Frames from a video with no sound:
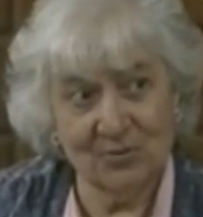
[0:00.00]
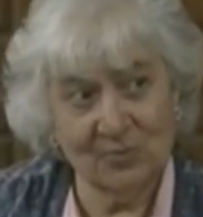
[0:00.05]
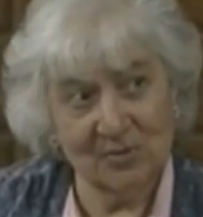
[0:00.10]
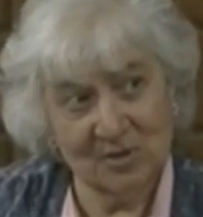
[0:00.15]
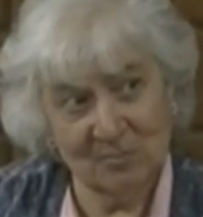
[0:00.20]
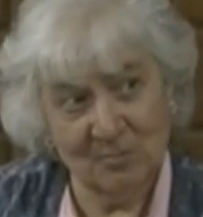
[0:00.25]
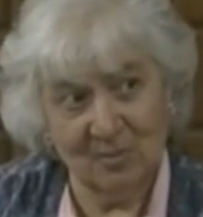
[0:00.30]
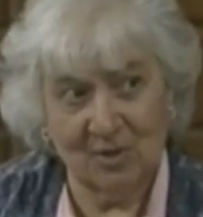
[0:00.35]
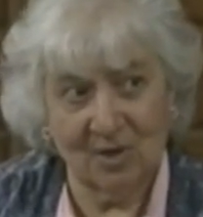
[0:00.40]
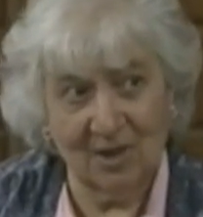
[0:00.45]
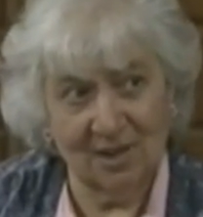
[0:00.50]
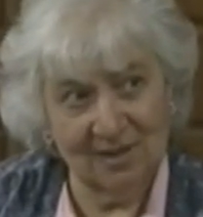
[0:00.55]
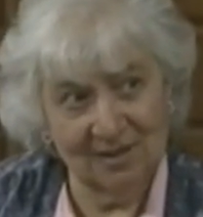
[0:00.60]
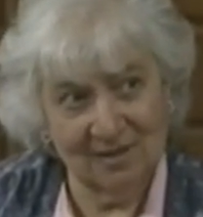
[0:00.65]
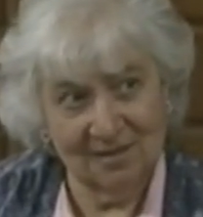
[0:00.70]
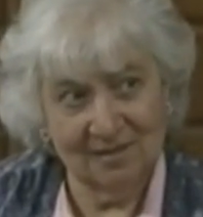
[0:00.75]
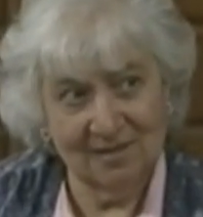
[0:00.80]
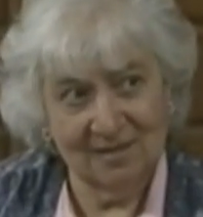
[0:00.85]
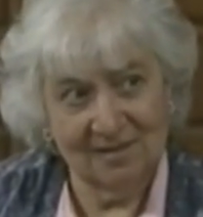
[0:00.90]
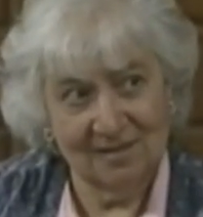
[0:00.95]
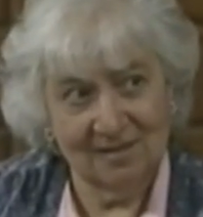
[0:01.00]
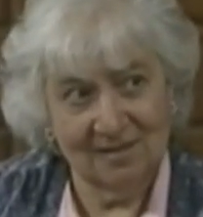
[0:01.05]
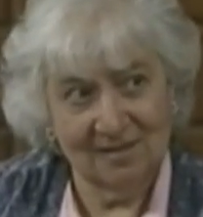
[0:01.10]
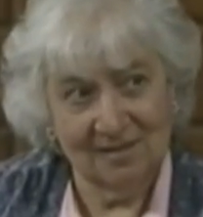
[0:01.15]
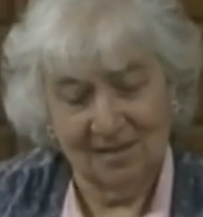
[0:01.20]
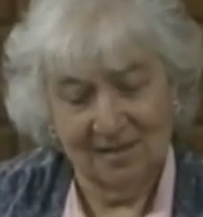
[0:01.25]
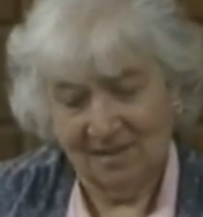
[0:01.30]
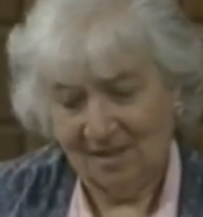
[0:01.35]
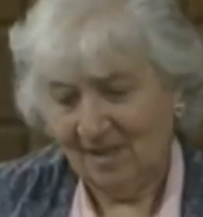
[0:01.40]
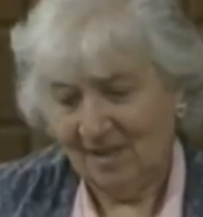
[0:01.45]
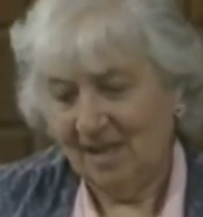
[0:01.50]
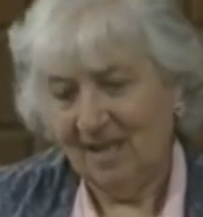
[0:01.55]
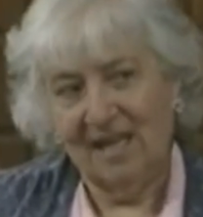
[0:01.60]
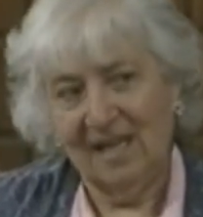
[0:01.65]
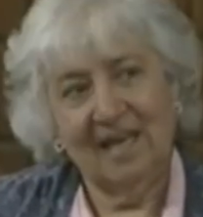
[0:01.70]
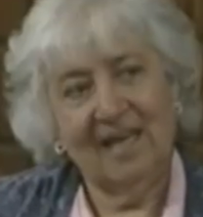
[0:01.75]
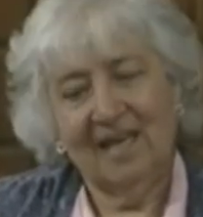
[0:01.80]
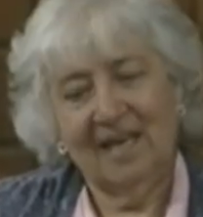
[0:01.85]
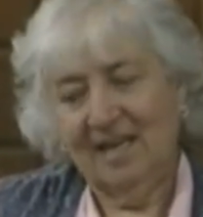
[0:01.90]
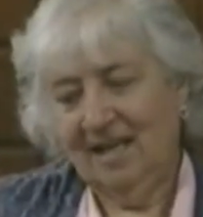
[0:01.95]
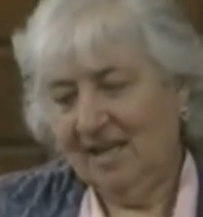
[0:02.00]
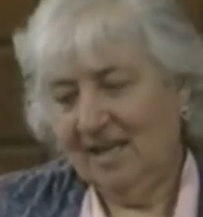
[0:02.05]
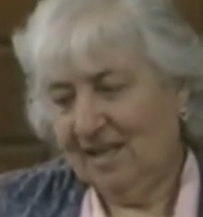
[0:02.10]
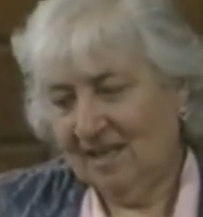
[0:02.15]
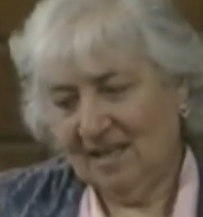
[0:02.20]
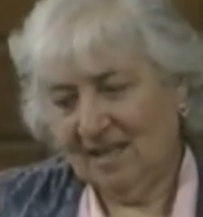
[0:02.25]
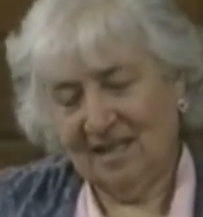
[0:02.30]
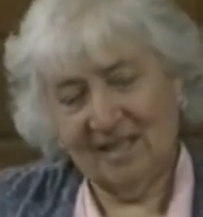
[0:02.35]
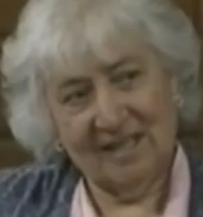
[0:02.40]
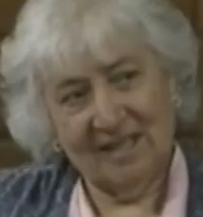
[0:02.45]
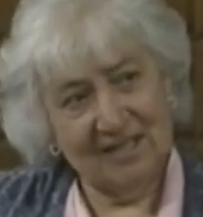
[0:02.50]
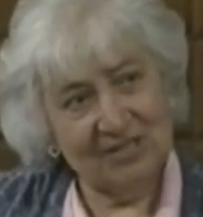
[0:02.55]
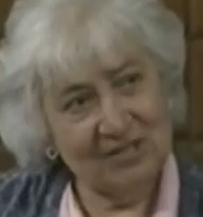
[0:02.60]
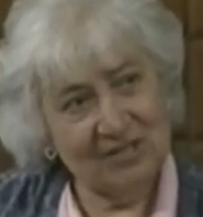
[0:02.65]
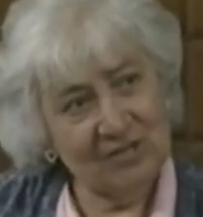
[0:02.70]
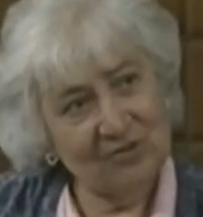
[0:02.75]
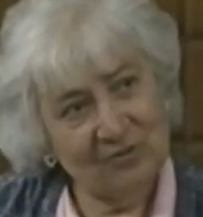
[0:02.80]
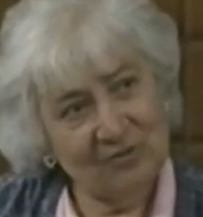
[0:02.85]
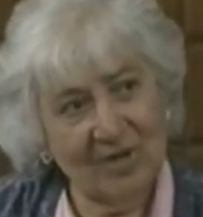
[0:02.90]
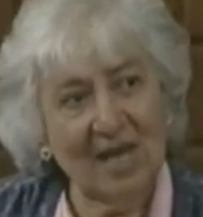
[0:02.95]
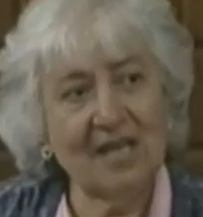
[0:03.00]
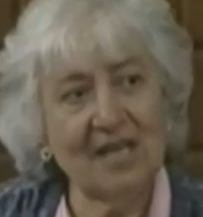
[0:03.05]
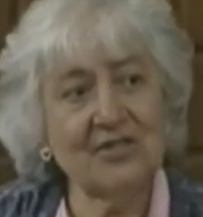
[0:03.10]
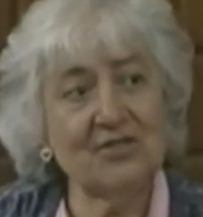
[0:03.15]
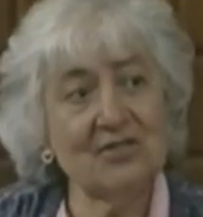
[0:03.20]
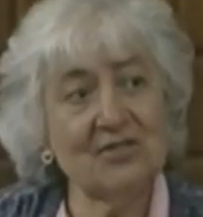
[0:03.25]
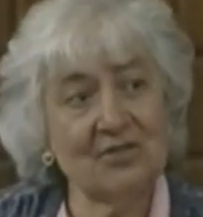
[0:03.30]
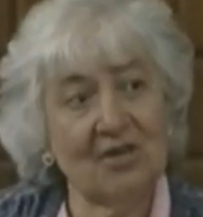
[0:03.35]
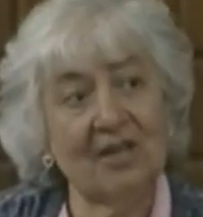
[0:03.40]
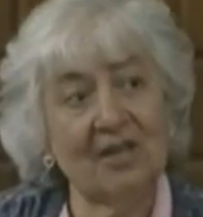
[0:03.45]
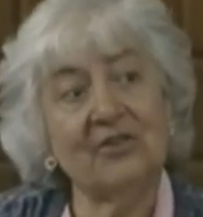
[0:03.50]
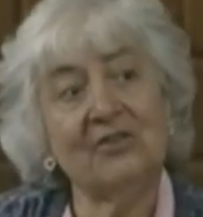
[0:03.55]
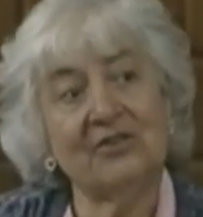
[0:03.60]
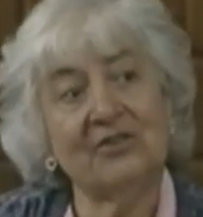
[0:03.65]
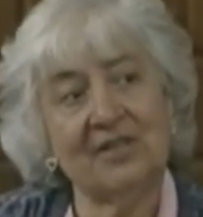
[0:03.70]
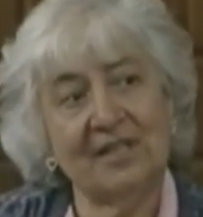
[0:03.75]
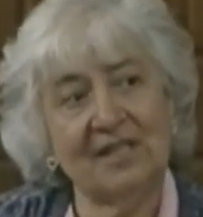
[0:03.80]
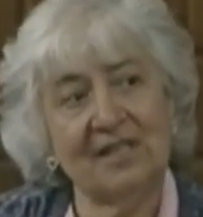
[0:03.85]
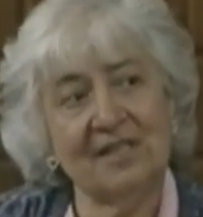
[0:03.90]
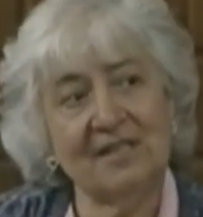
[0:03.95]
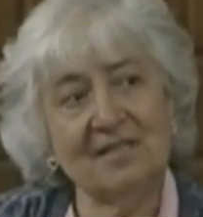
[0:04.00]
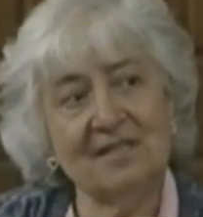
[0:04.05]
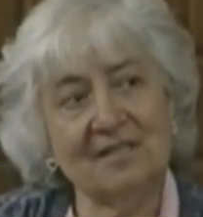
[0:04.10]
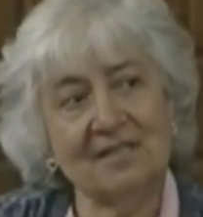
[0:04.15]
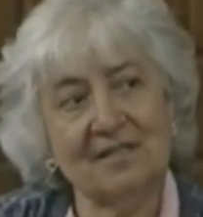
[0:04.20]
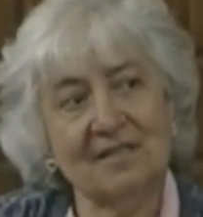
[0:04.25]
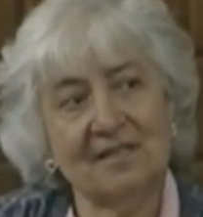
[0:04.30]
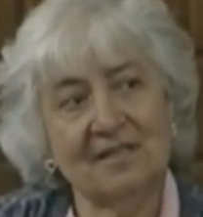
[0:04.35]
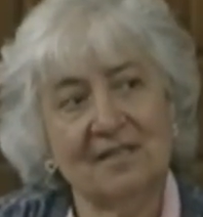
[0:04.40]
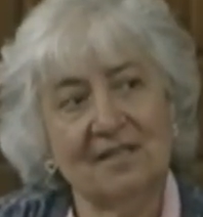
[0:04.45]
was mm -hmm. born. Uh, she crashes on her knees.